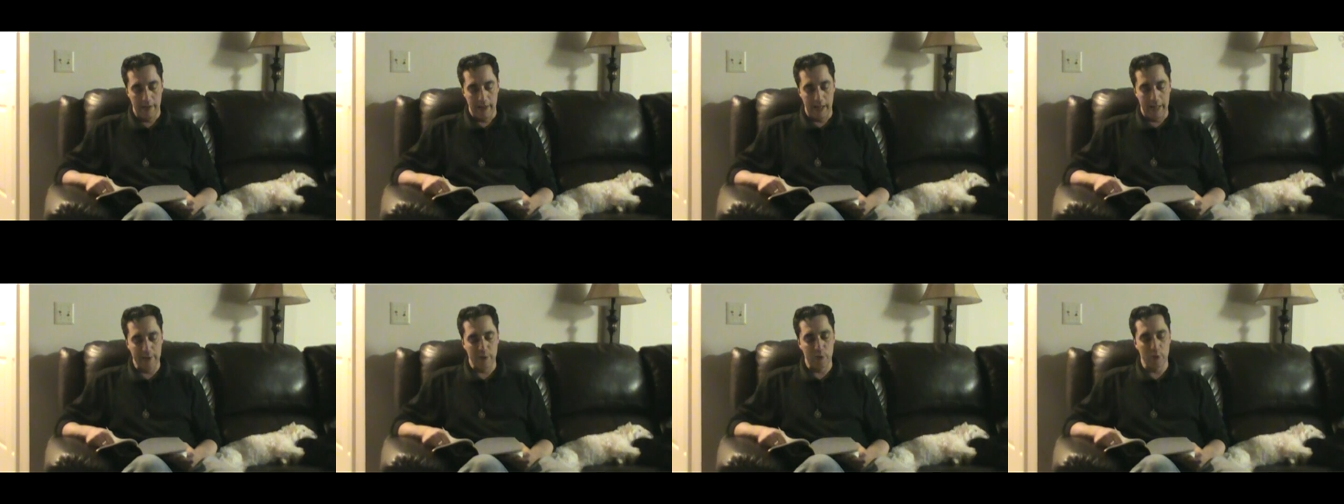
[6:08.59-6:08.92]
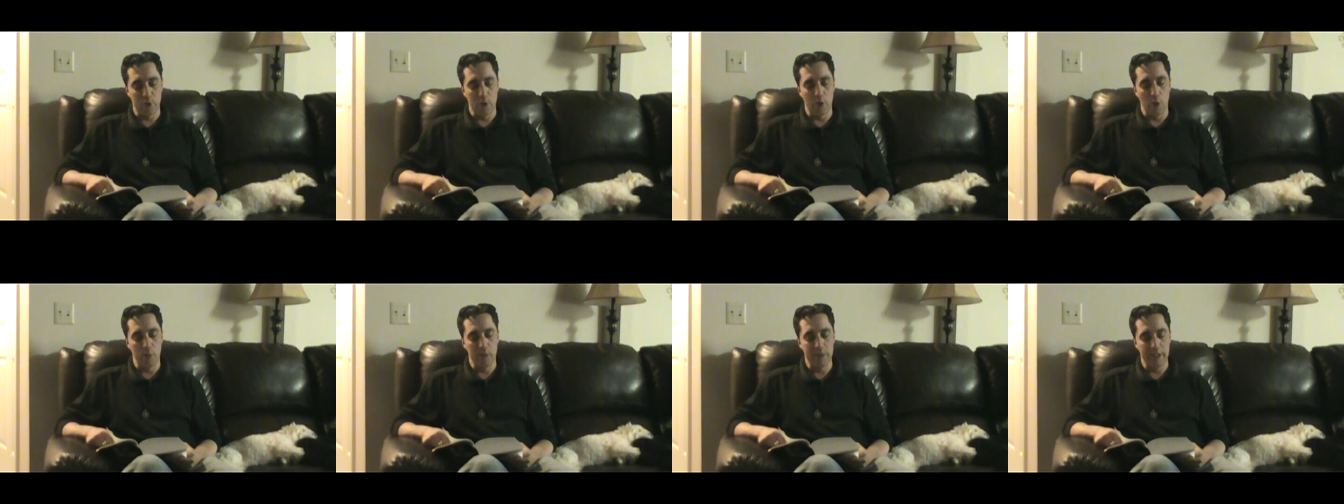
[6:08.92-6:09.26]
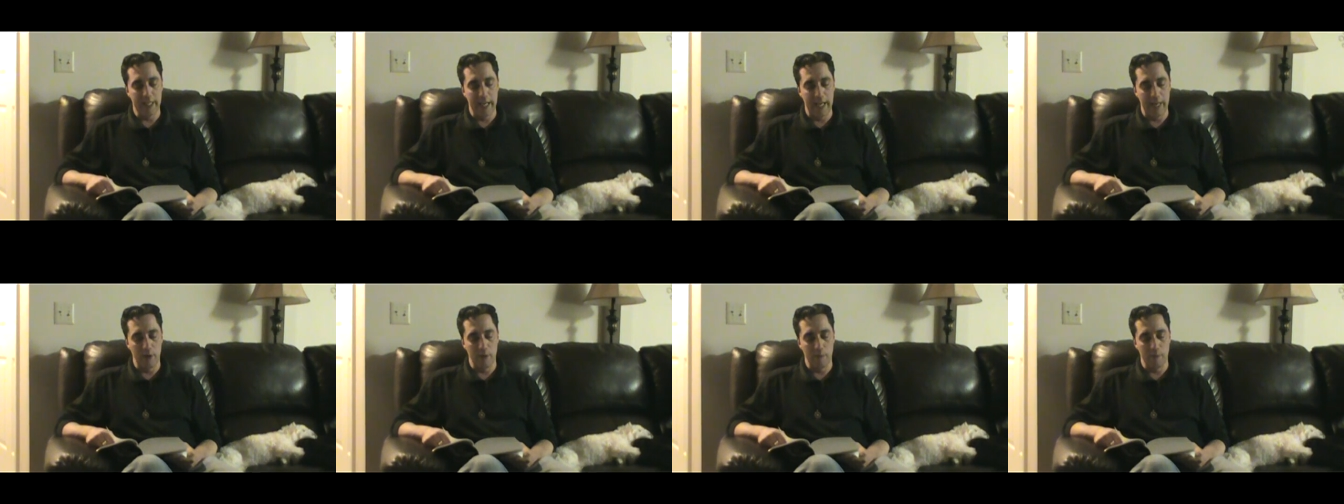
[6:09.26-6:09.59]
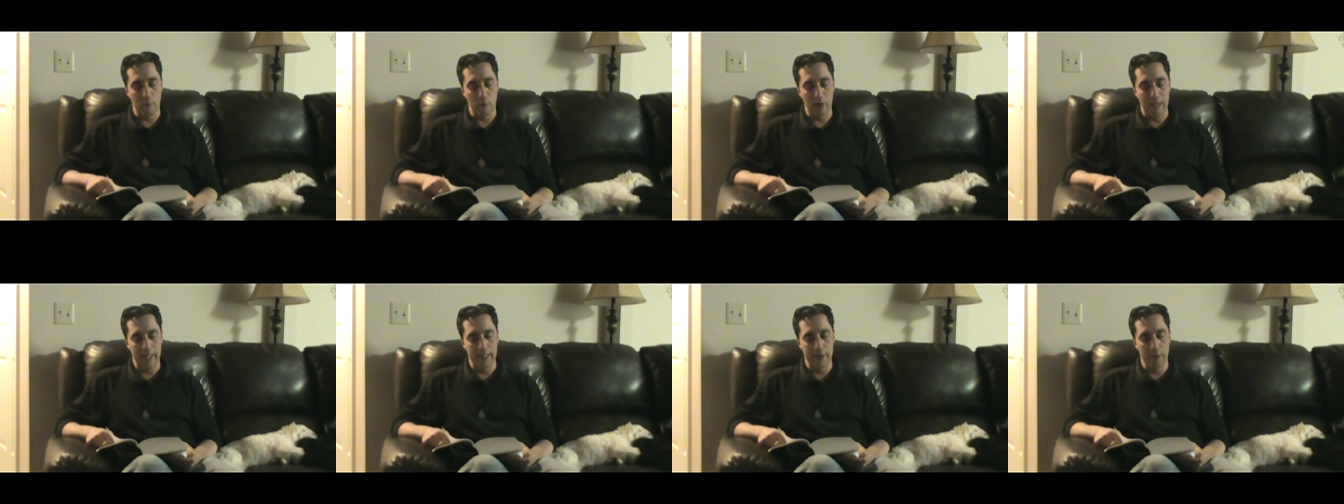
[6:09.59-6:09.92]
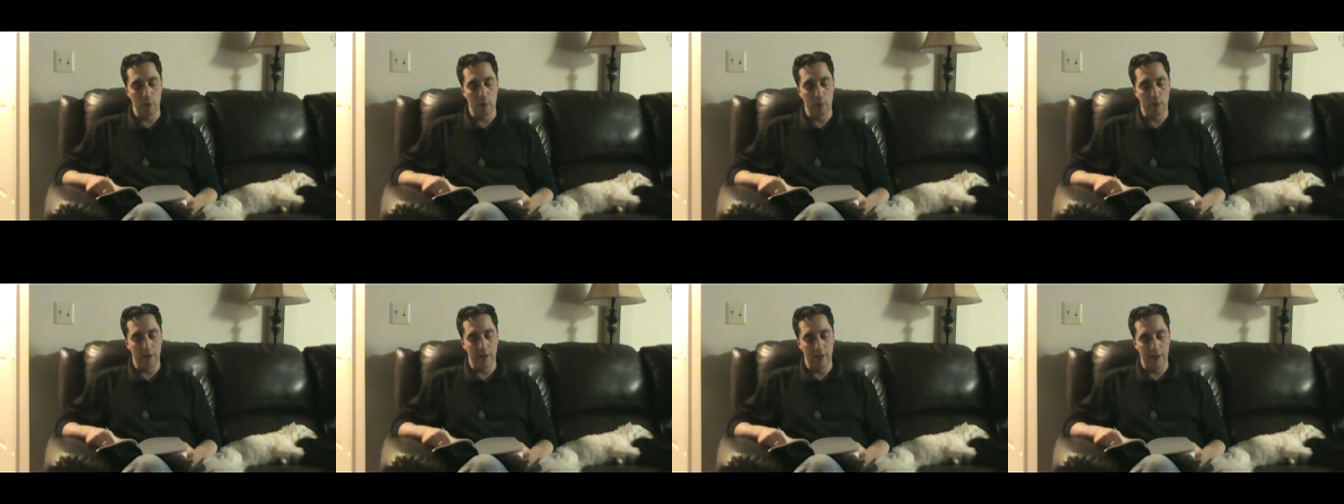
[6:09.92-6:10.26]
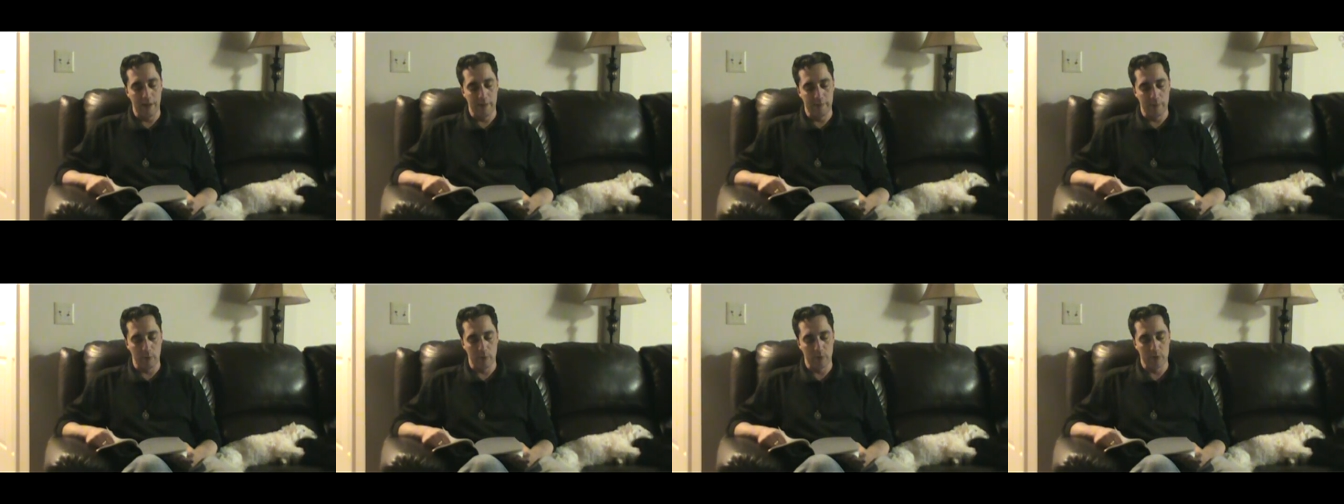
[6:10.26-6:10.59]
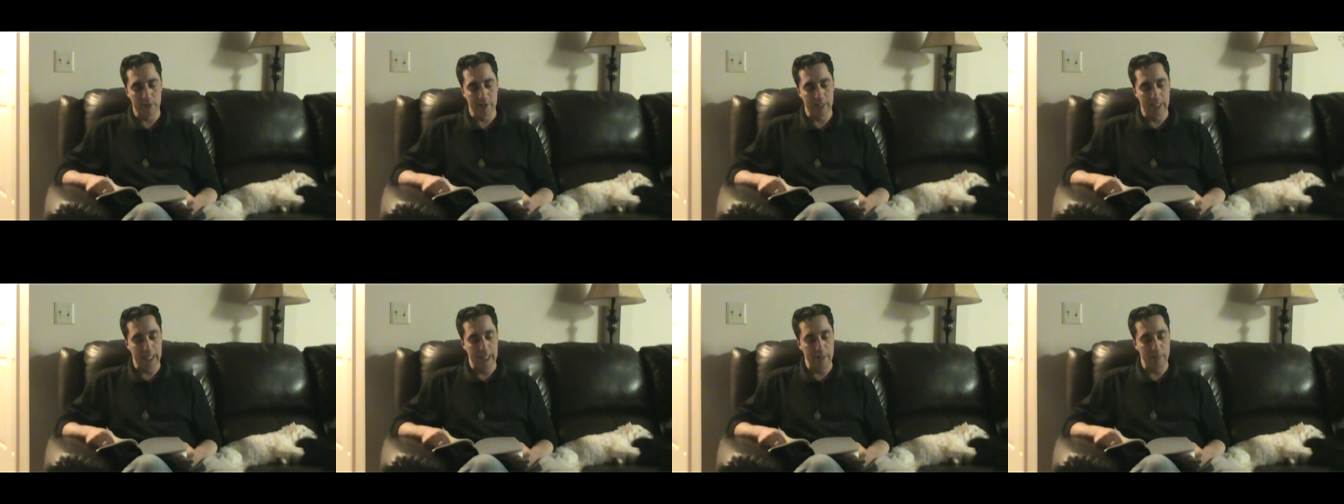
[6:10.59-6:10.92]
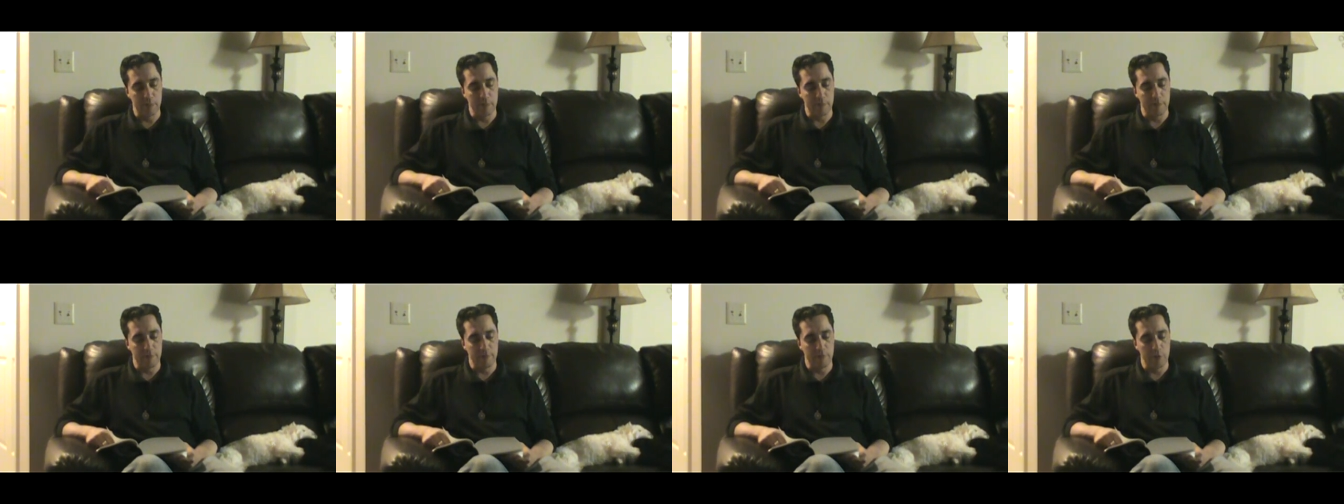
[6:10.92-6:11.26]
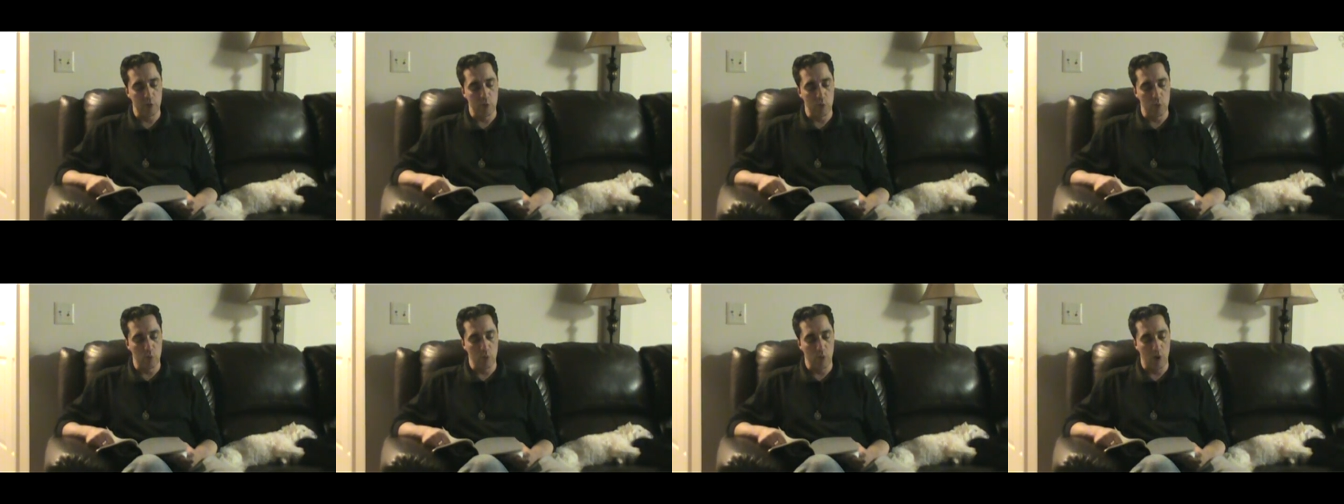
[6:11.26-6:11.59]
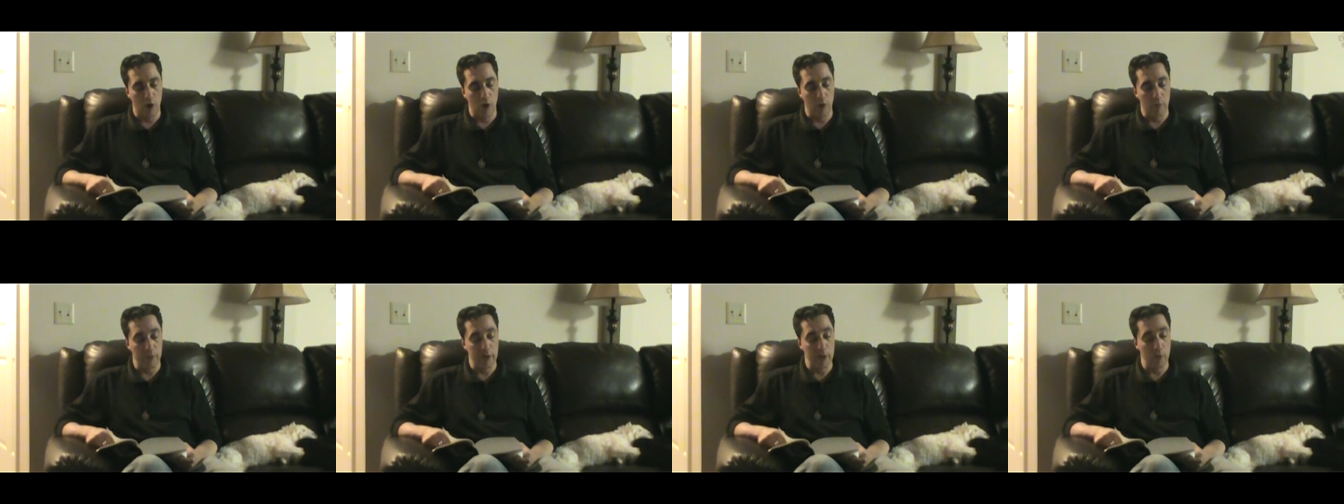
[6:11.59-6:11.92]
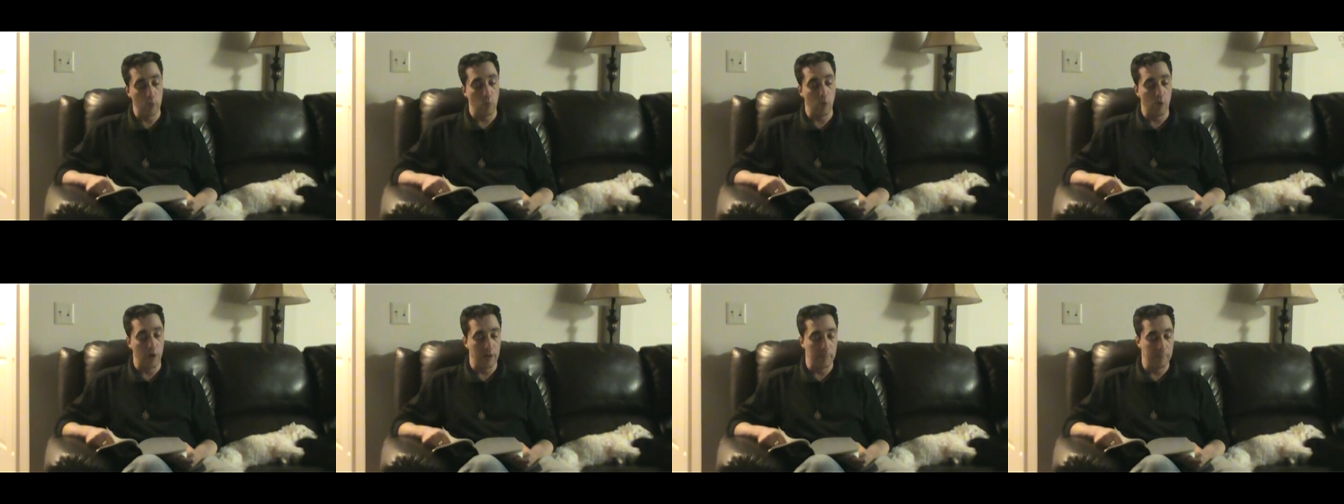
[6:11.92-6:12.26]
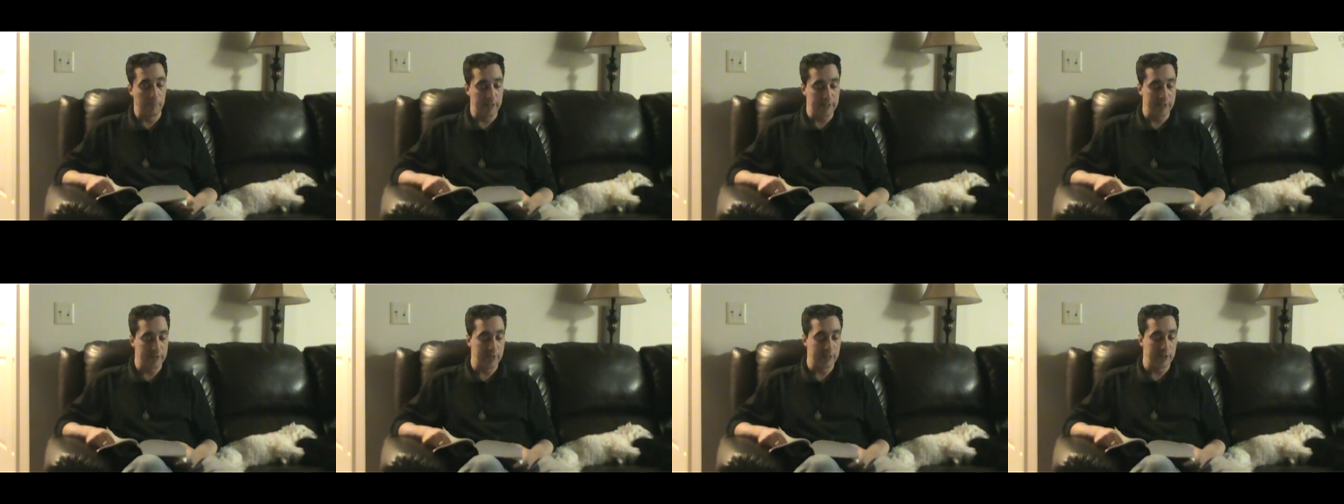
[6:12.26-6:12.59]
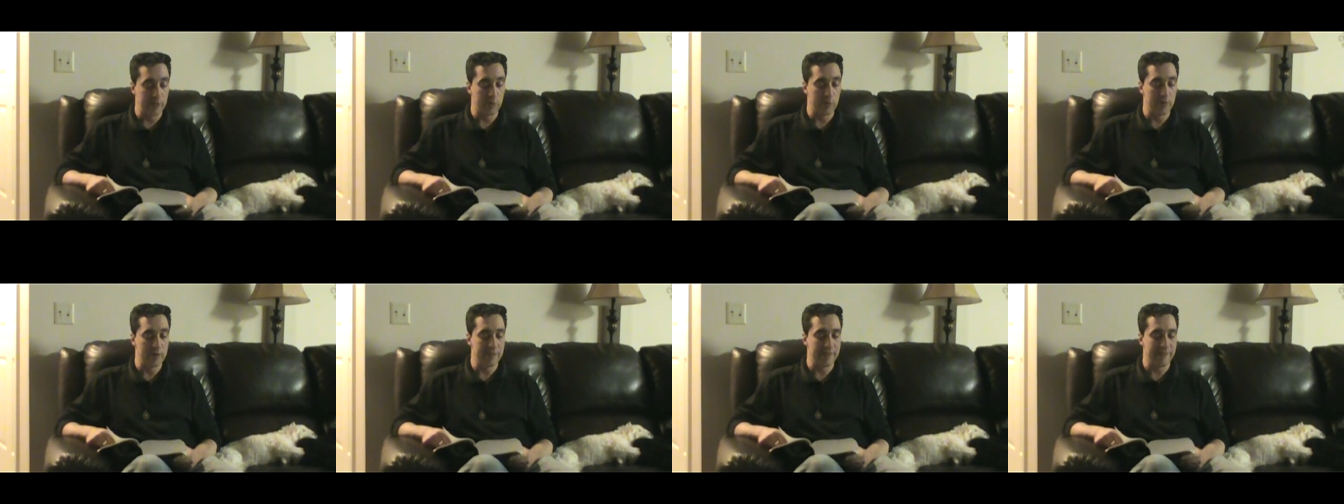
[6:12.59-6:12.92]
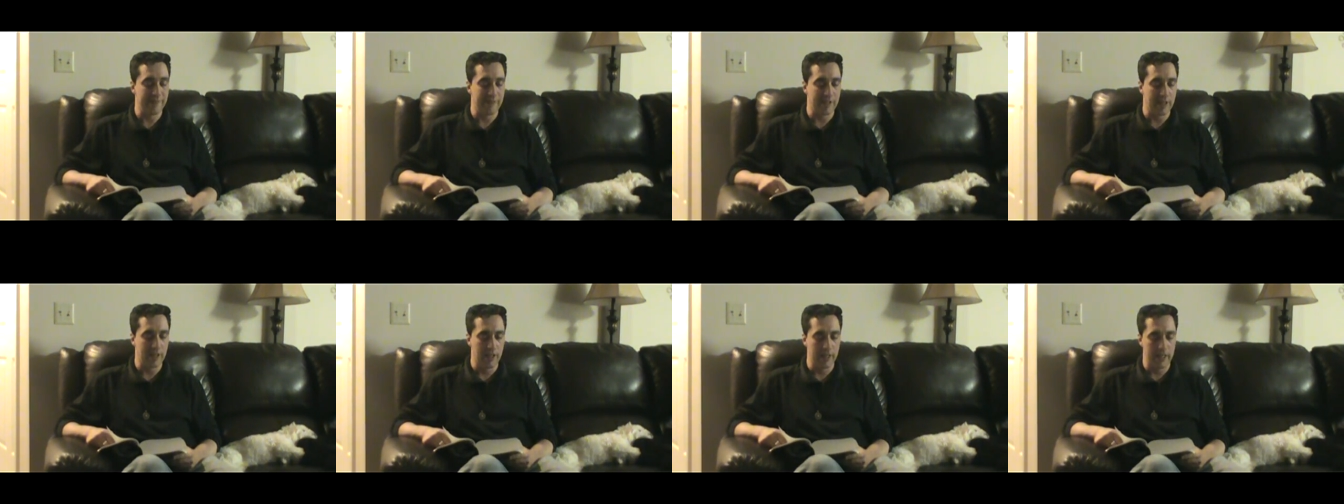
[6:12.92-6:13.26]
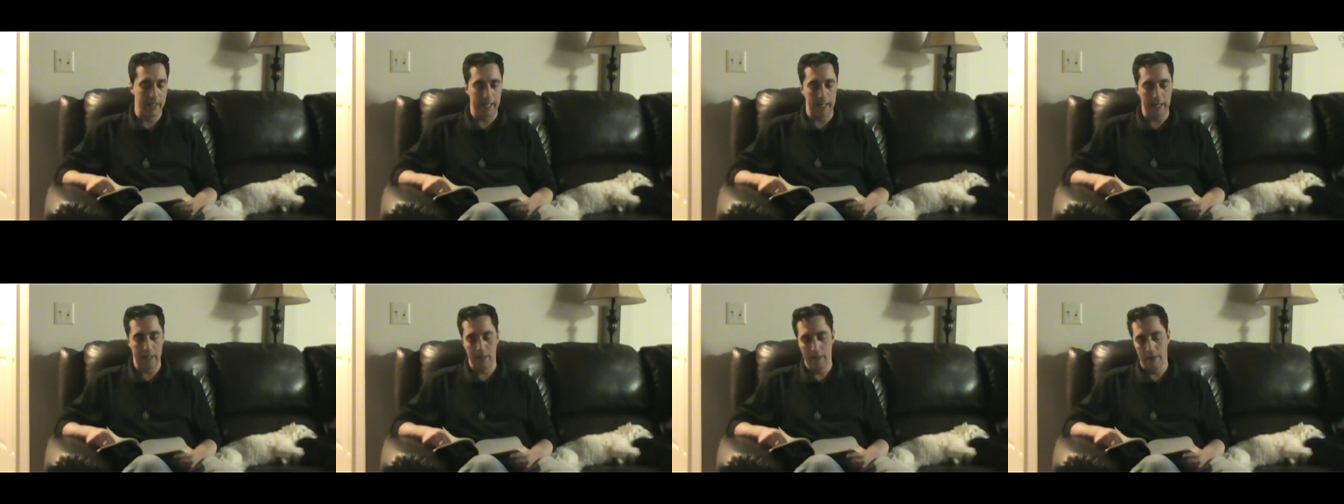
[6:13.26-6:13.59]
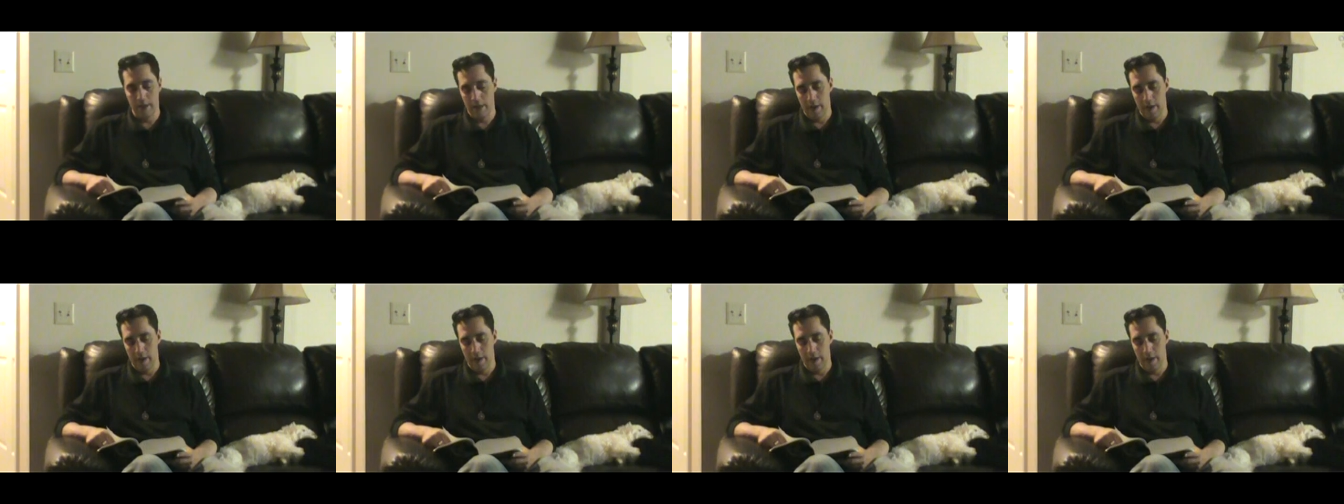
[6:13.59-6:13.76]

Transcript: And so to gain over any new converts and keep the few already won by centuries of cunning,